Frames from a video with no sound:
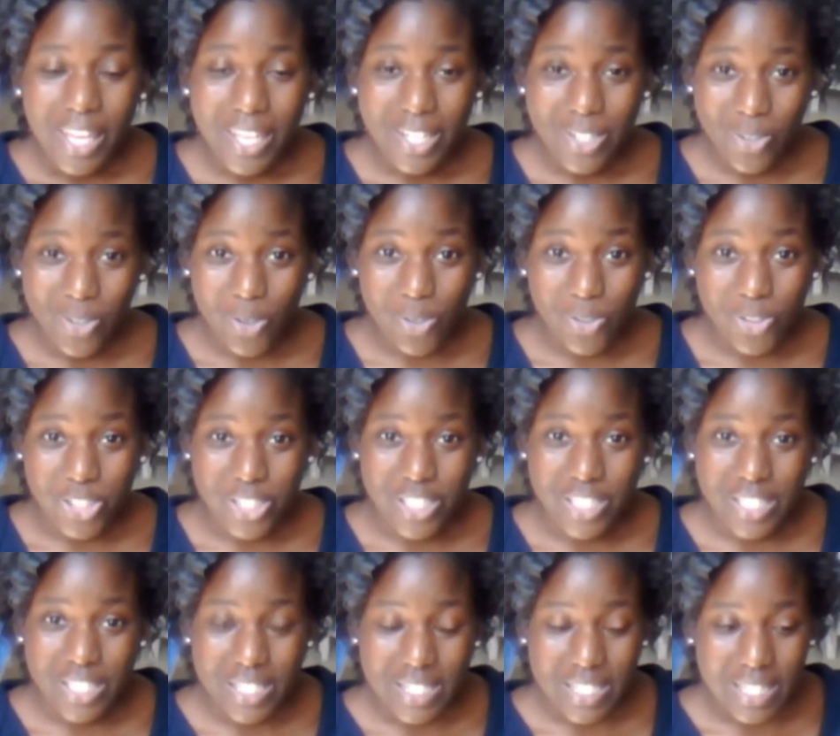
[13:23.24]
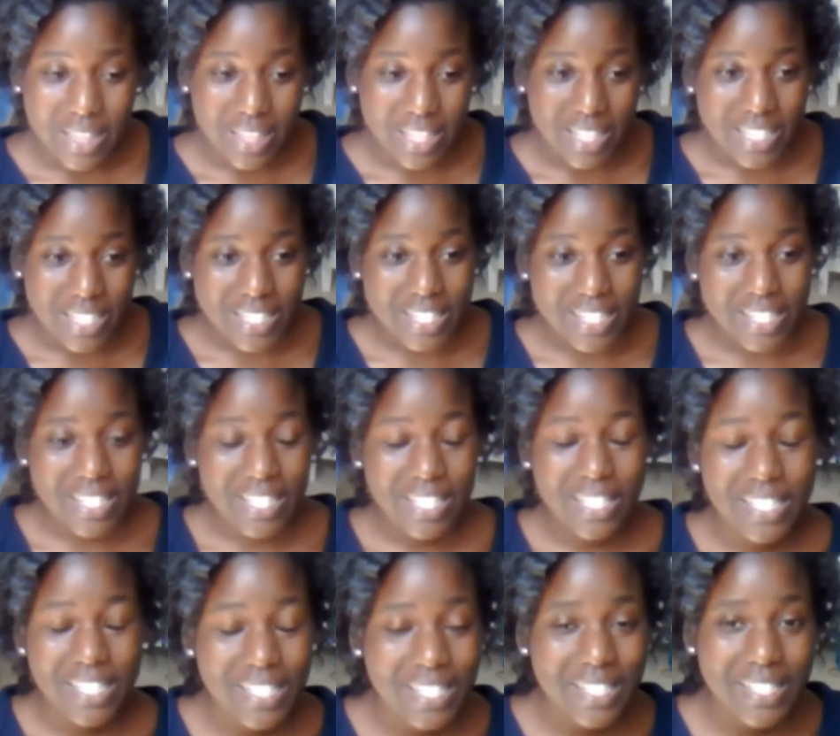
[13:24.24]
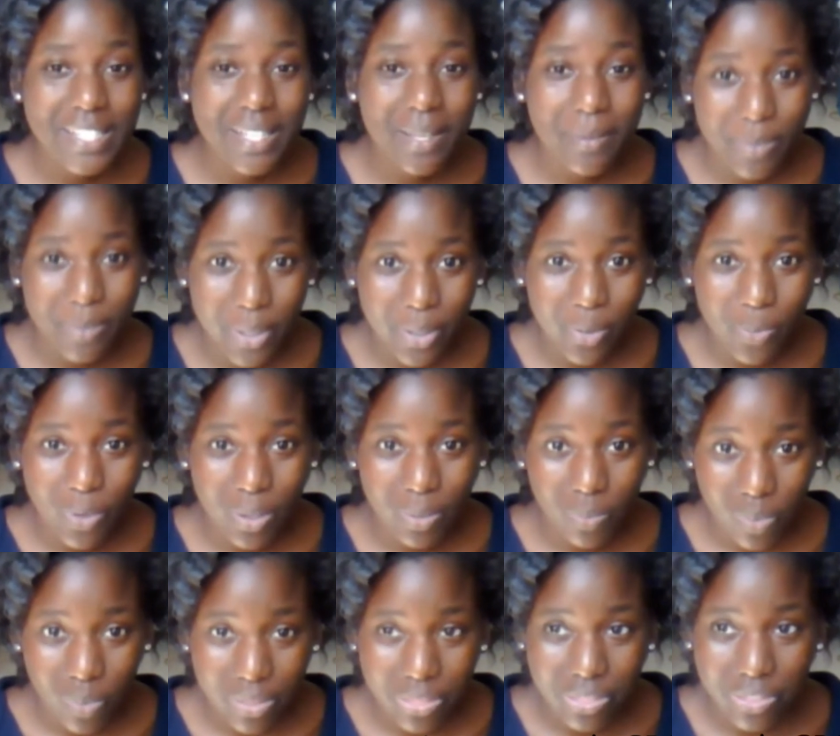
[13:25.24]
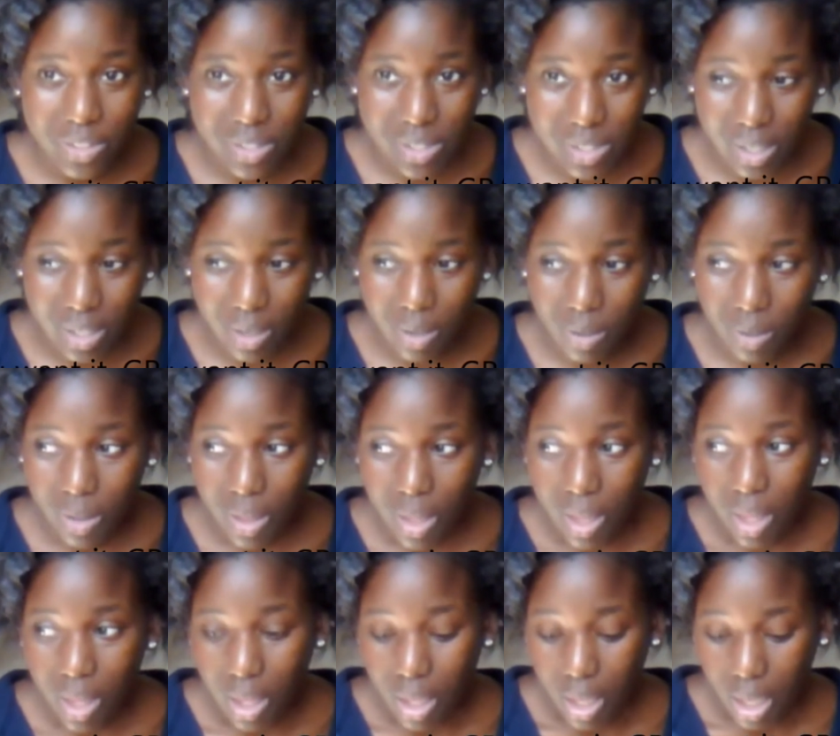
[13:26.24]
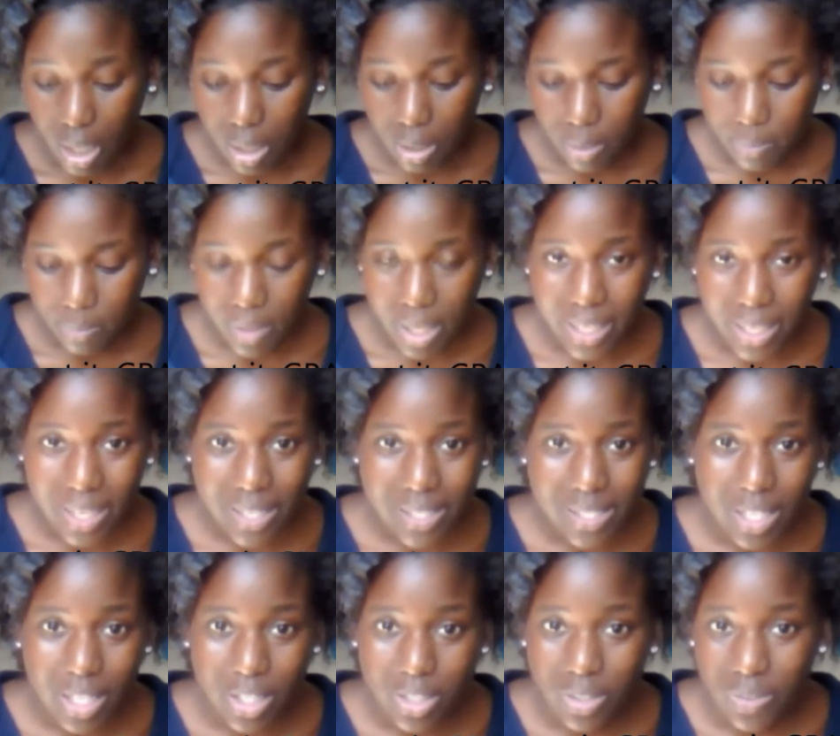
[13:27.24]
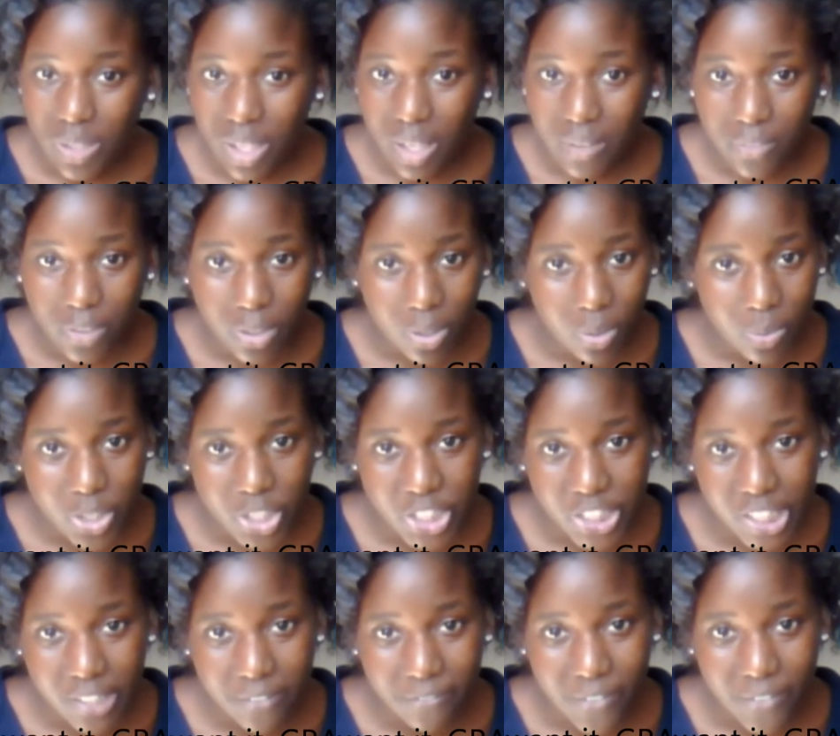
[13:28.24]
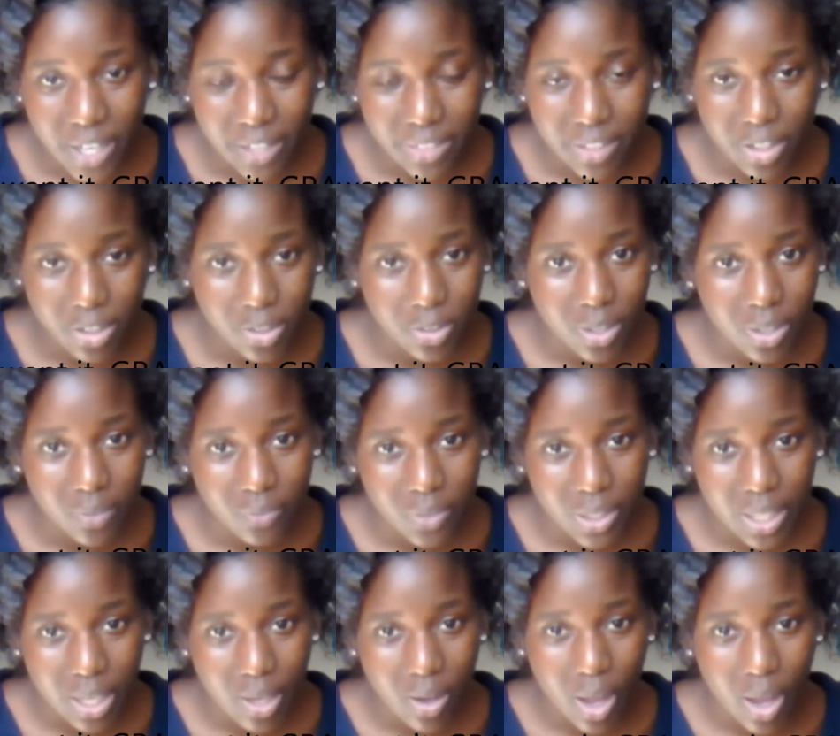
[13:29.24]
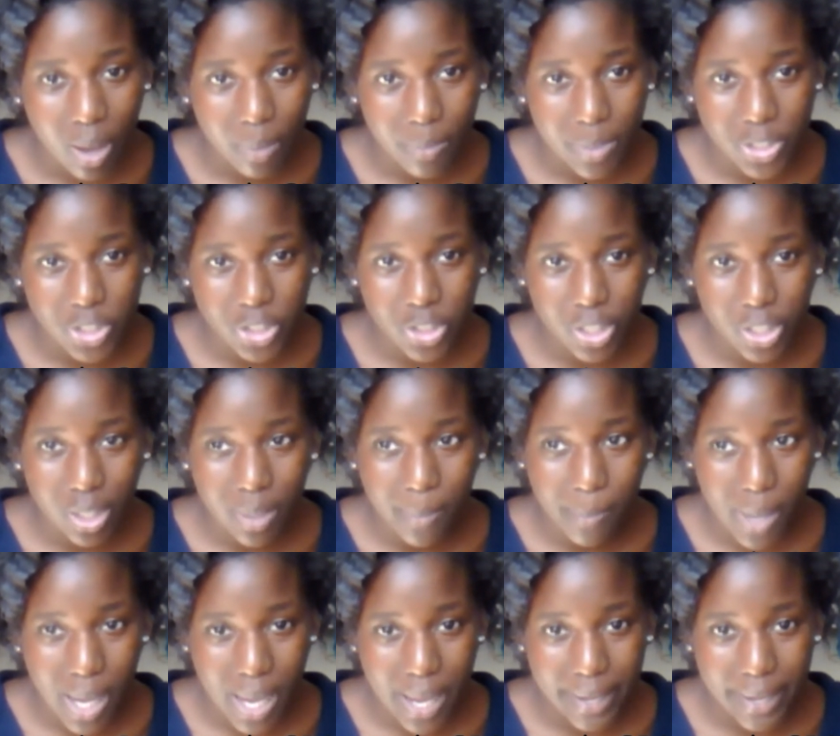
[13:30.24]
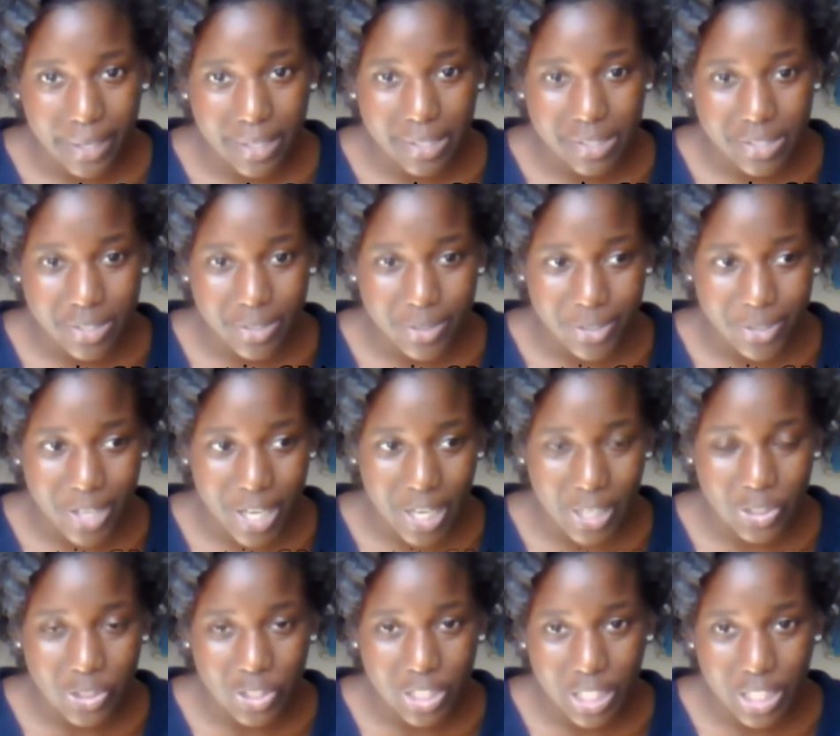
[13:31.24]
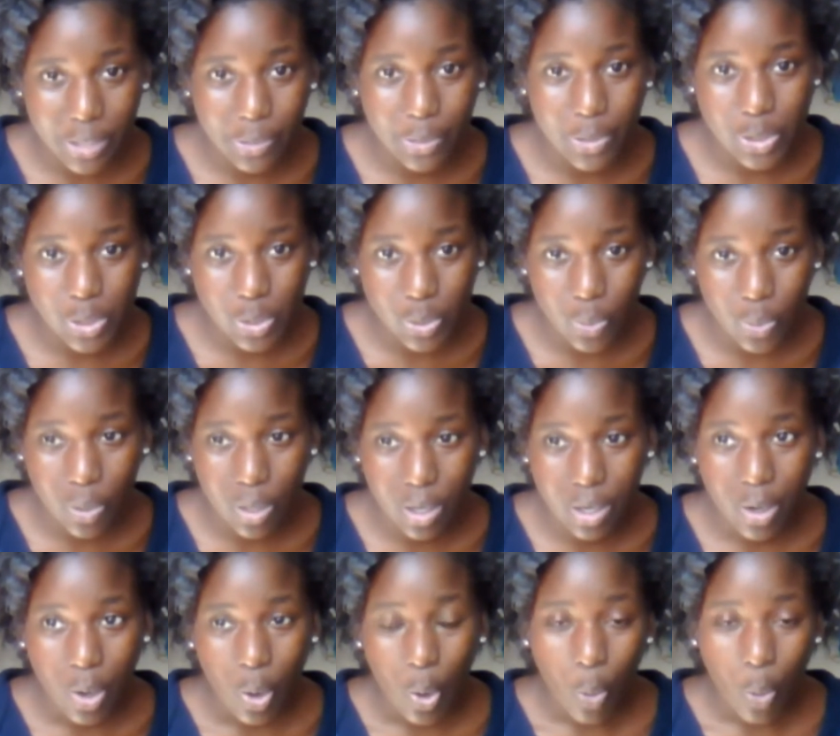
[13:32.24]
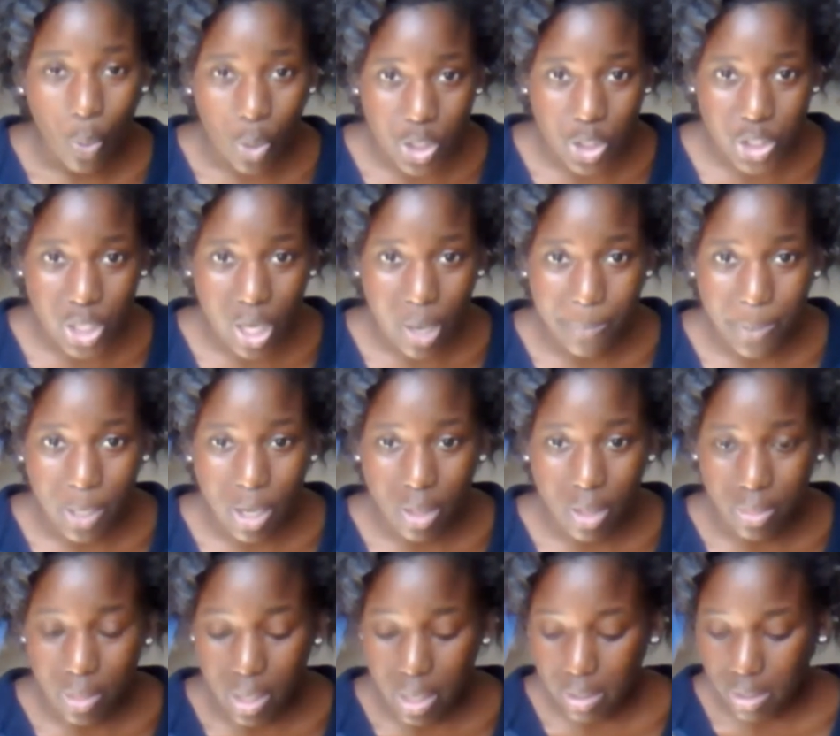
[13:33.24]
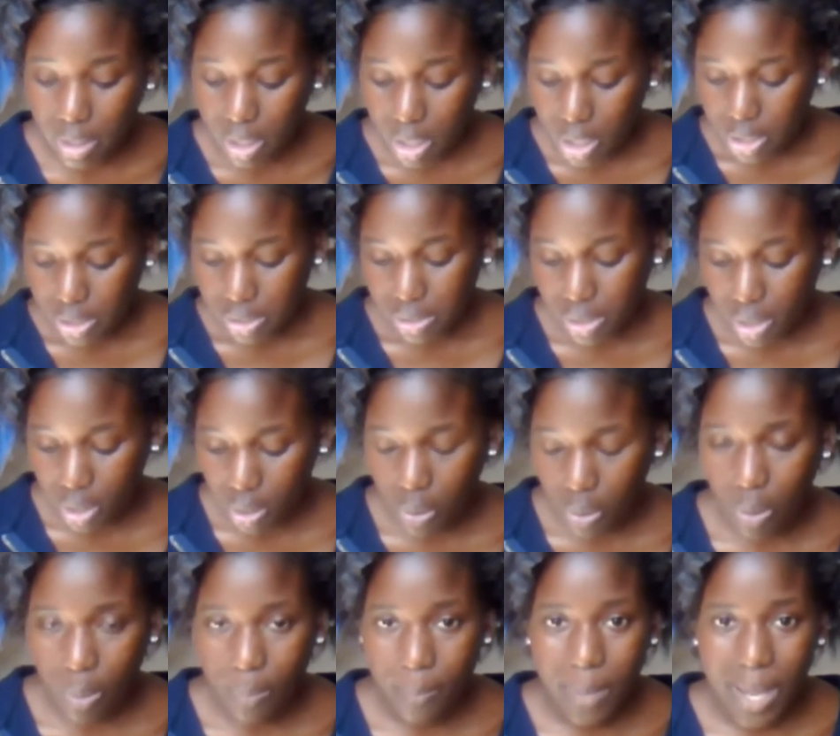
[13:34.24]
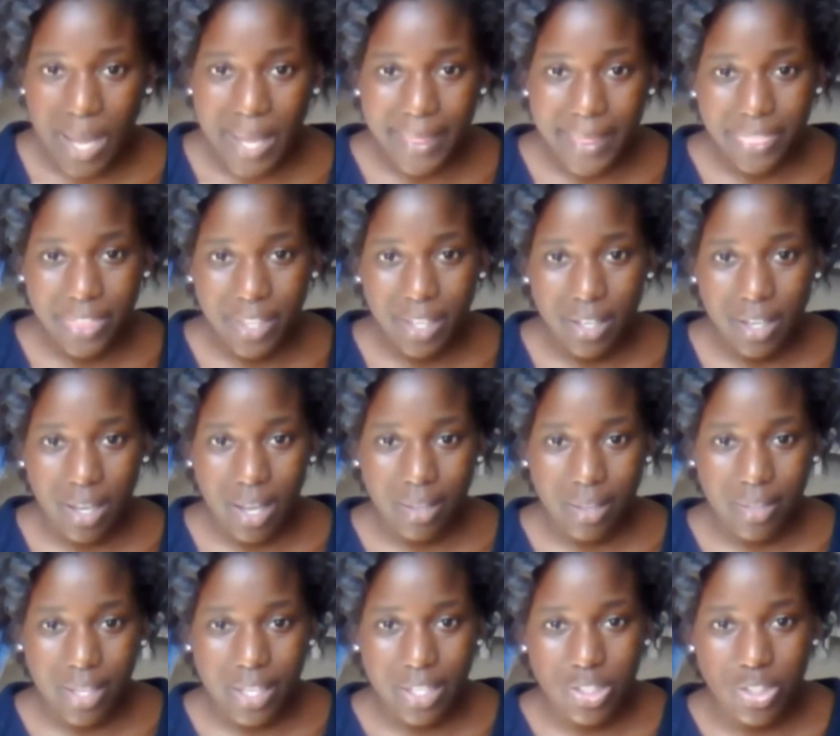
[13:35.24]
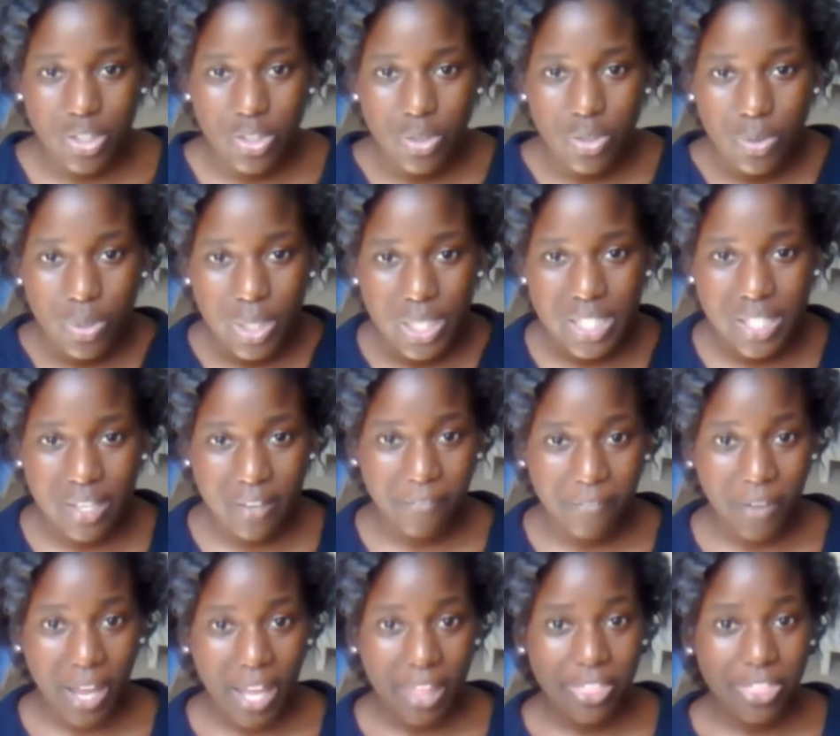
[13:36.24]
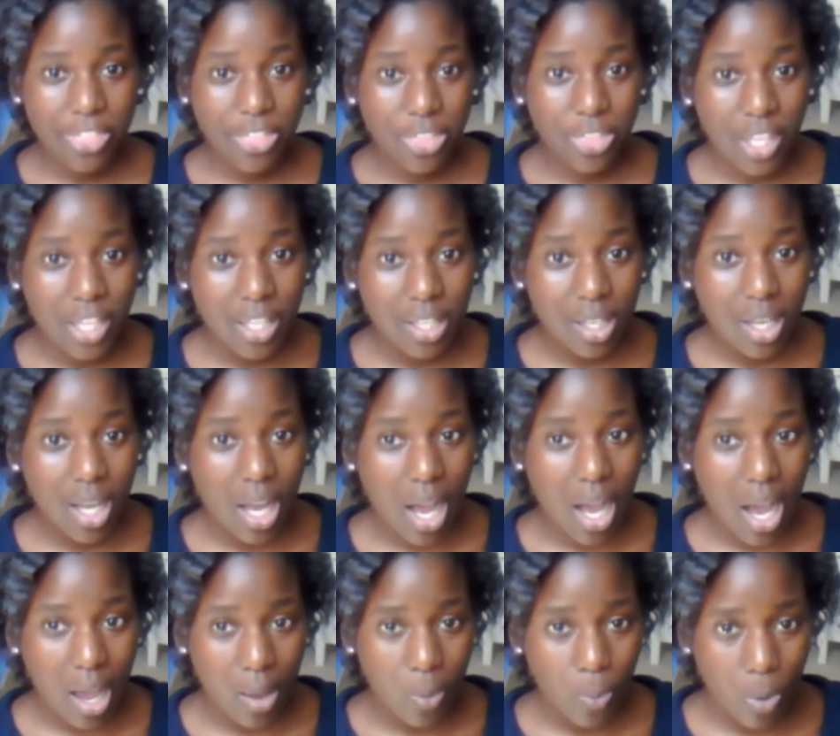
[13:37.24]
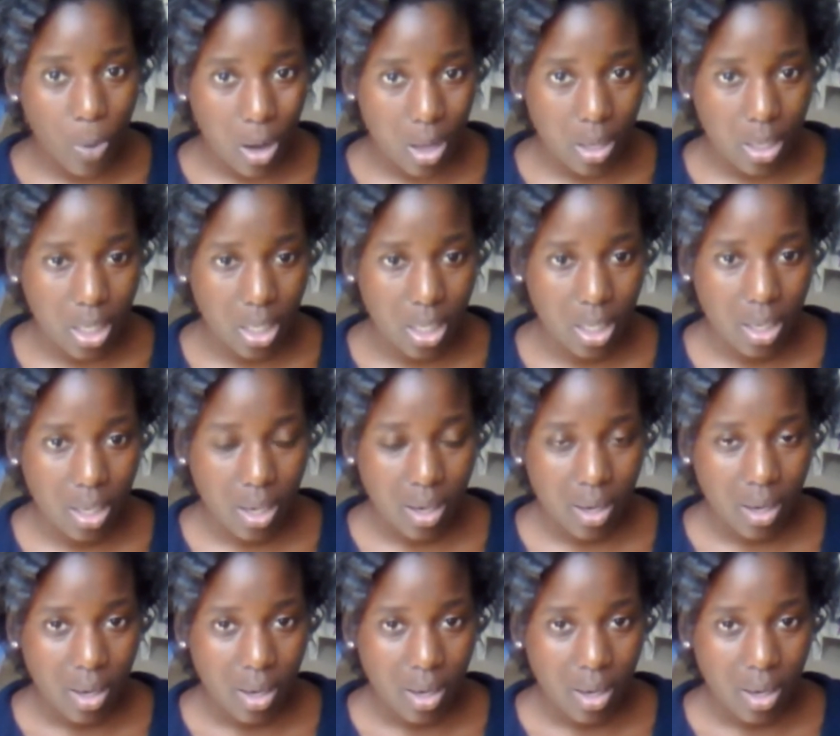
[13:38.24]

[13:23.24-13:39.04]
Indulgence. This is a big one with the sale. Like I said, you never know what you're going to find there. You never know how much you're going to buy until you're actually in the store or shopping online. So my thing I like to do is, if I think I want it,